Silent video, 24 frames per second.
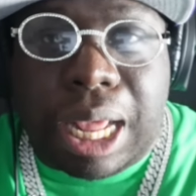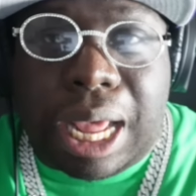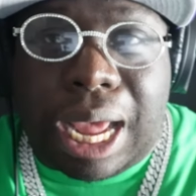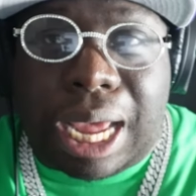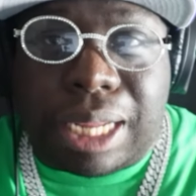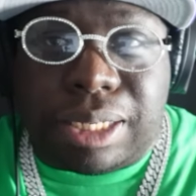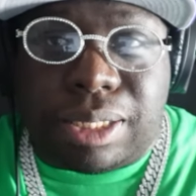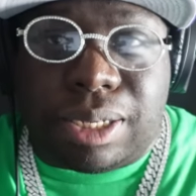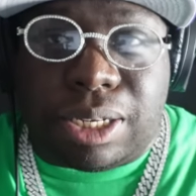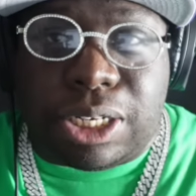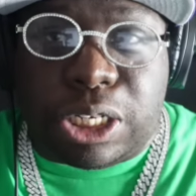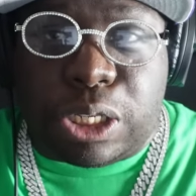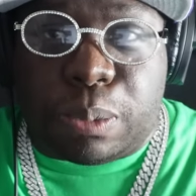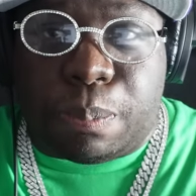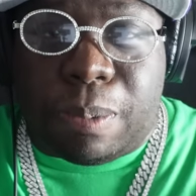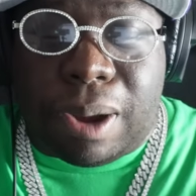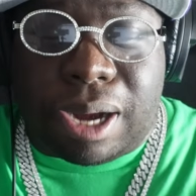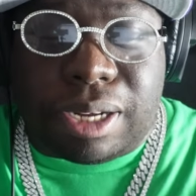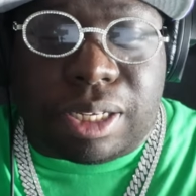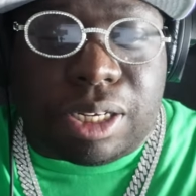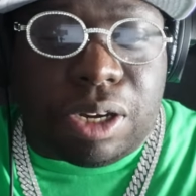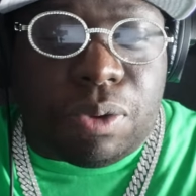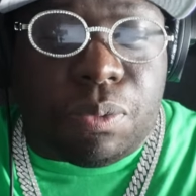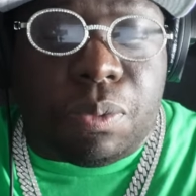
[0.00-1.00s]
I
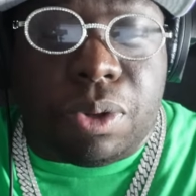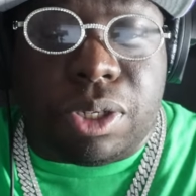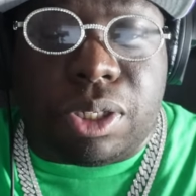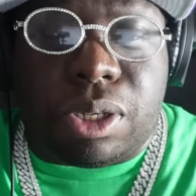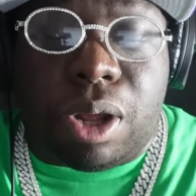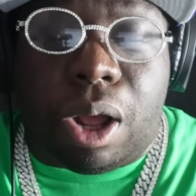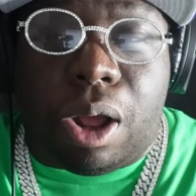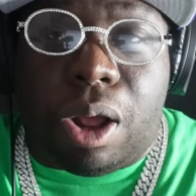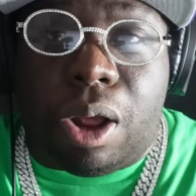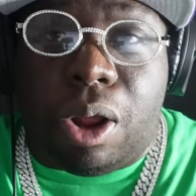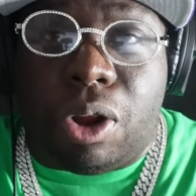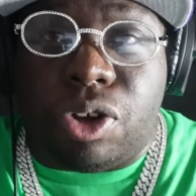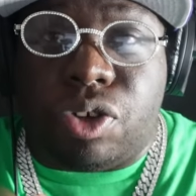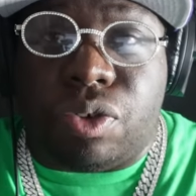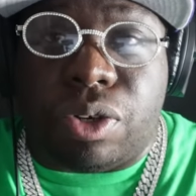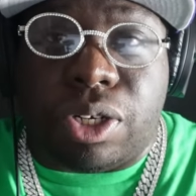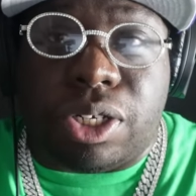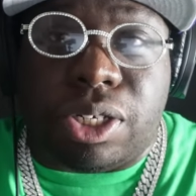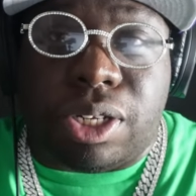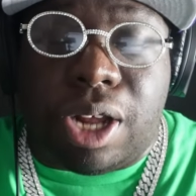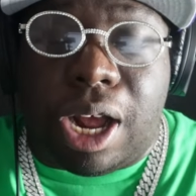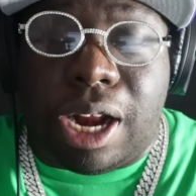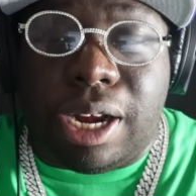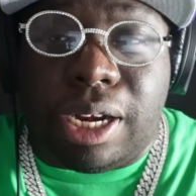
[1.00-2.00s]
suspect it was the
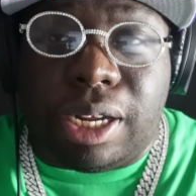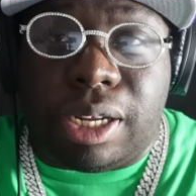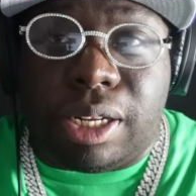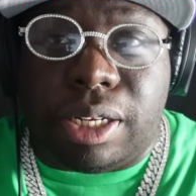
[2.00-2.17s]
ultrasonic